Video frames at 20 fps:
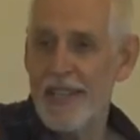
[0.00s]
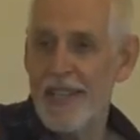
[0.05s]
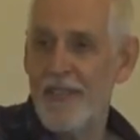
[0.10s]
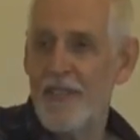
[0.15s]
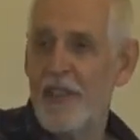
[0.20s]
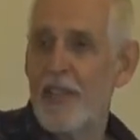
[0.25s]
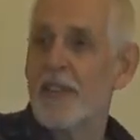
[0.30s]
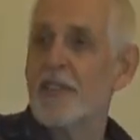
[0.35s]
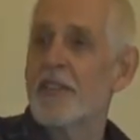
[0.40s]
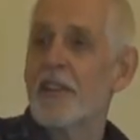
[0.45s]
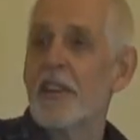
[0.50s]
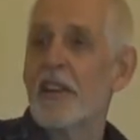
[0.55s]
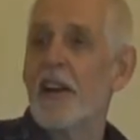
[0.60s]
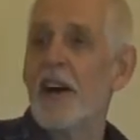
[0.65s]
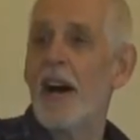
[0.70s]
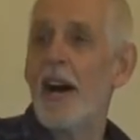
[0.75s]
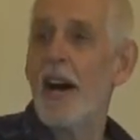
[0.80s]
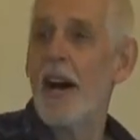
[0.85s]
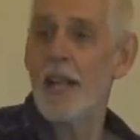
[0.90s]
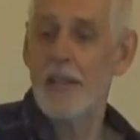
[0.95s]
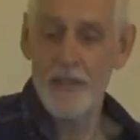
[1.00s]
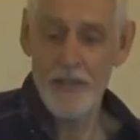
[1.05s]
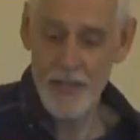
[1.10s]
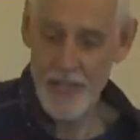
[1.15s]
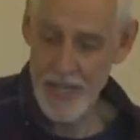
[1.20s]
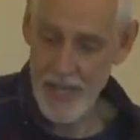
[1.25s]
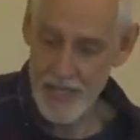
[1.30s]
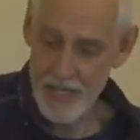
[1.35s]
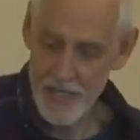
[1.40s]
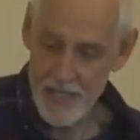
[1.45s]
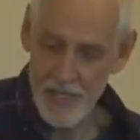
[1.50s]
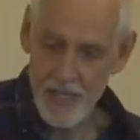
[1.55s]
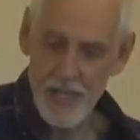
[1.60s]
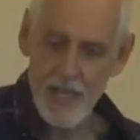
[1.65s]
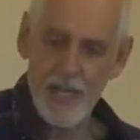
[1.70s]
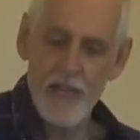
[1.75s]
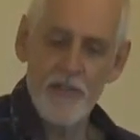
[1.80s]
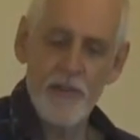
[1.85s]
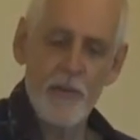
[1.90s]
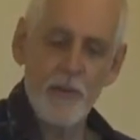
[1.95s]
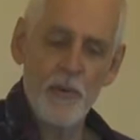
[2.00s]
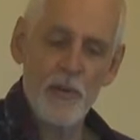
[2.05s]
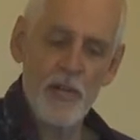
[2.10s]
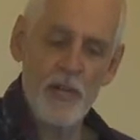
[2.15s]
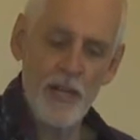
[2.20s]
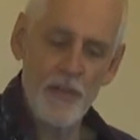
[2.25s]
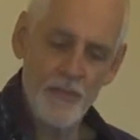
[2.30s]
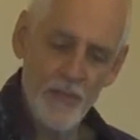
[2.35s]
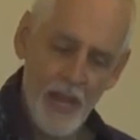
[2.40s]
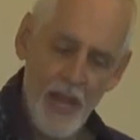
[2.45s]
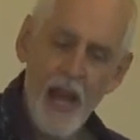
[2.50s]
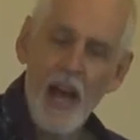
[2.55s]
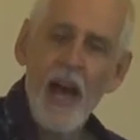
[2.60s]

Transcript: and then to God. You can't see either one.